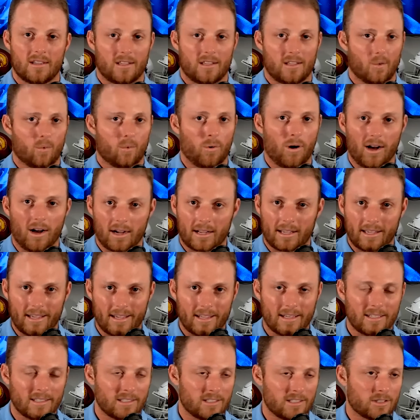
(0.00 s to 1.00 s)
You walk
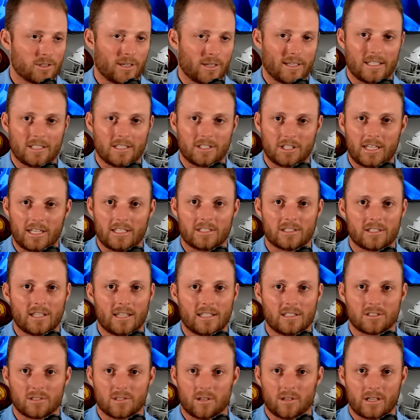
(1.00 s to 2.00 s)
in trying to change
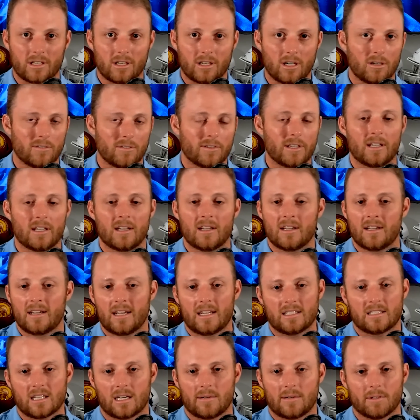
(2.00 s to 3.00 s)
things during COVID.
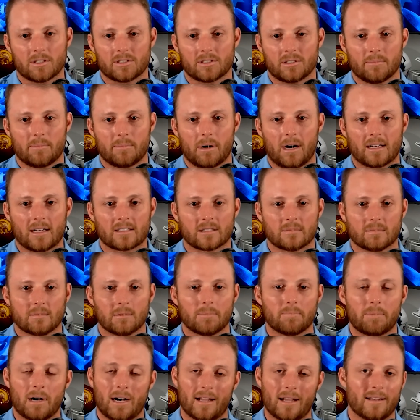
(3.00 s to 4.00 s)
It's almost
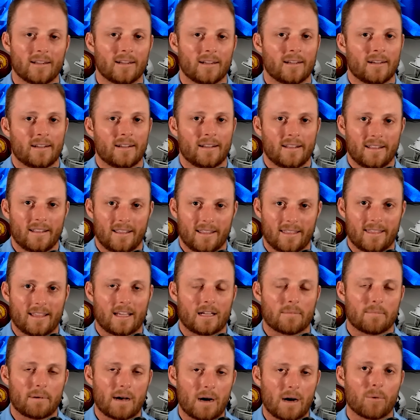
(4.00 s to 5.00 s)
impossible. But you
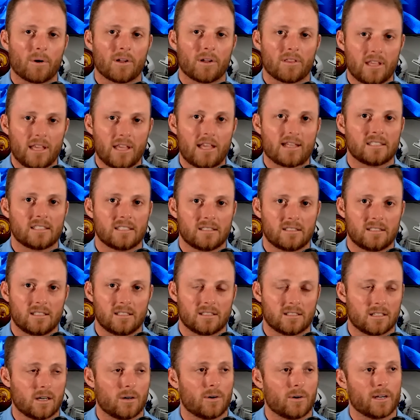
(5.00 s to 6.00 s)
think about where the S E C
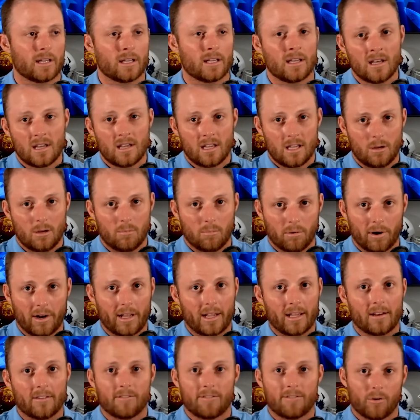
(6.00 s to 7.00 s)
is going. You
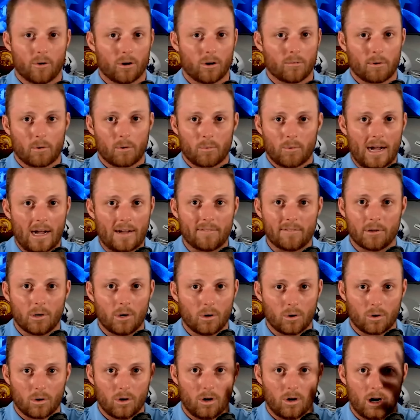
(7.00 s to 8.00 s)
bring in former rival
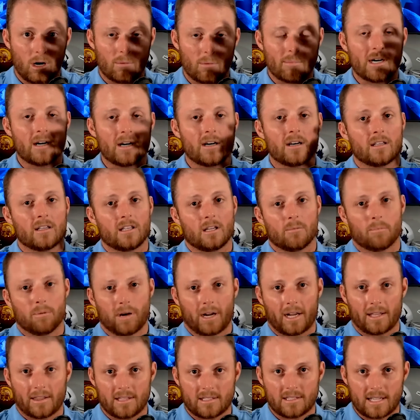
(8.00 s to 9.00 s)
Oklahoma. You
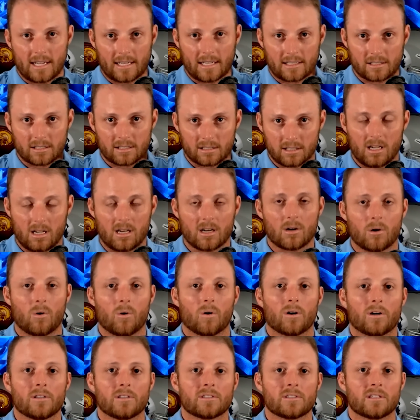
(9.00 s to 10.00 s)
bring in the Texas
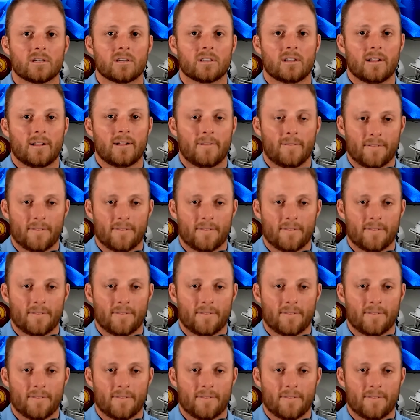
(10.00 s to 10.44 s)
Longhorns.